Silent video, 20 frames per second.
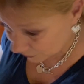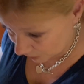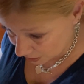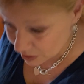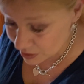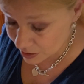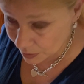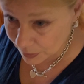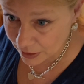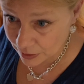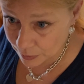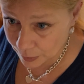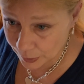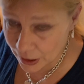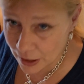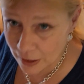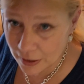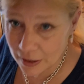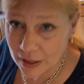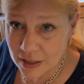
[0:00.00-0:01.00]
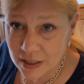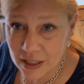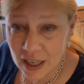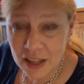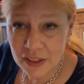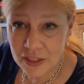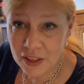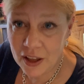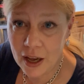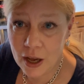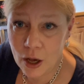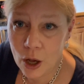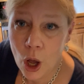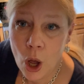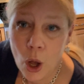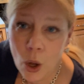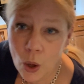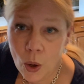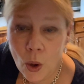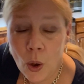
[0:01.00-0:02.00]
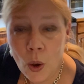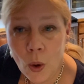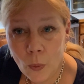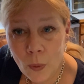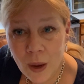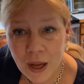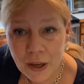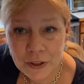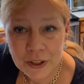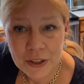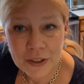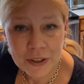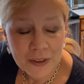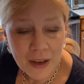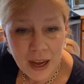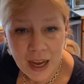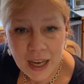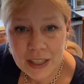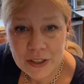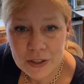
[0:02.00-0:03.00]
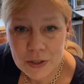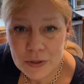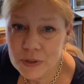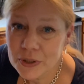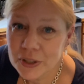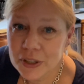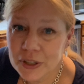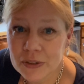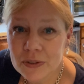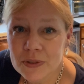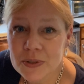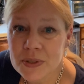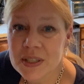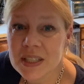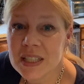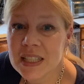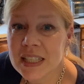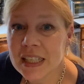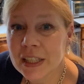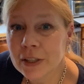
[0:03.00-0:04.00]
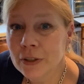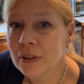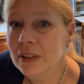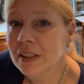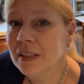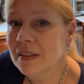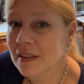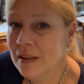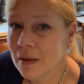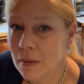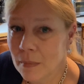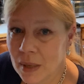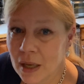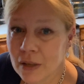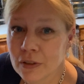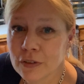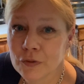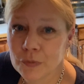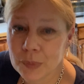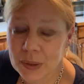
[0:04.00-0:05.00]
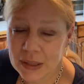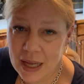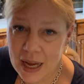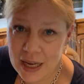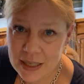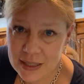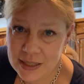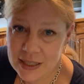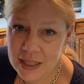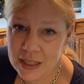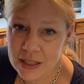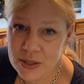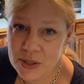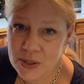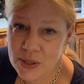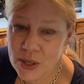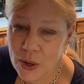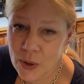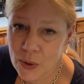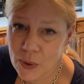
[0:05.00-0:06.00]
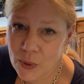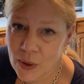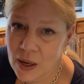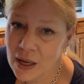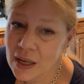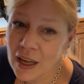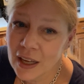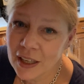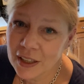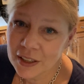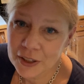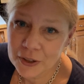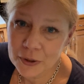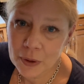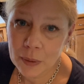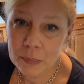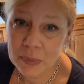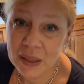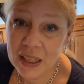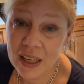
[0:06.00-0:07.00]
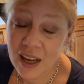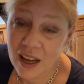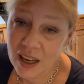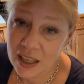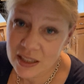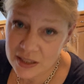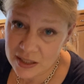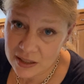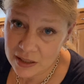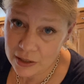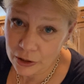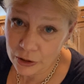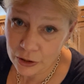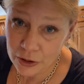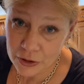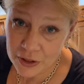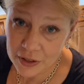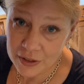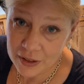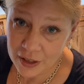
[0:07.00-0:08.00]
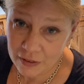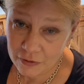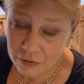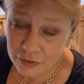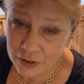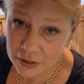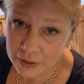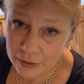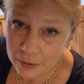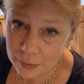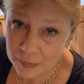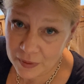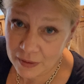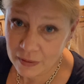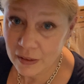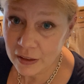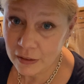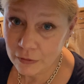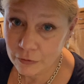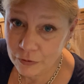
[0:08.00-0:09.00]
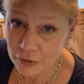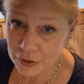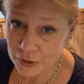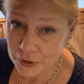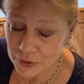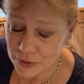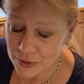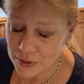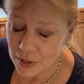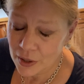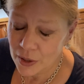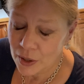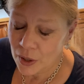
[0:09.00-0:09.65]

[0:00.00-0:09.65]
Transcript: and to make the product, I thought, wow, you know, I don't use nearly the amount of plastic. So you know, I'm being kind to the earth and not filling up the landfills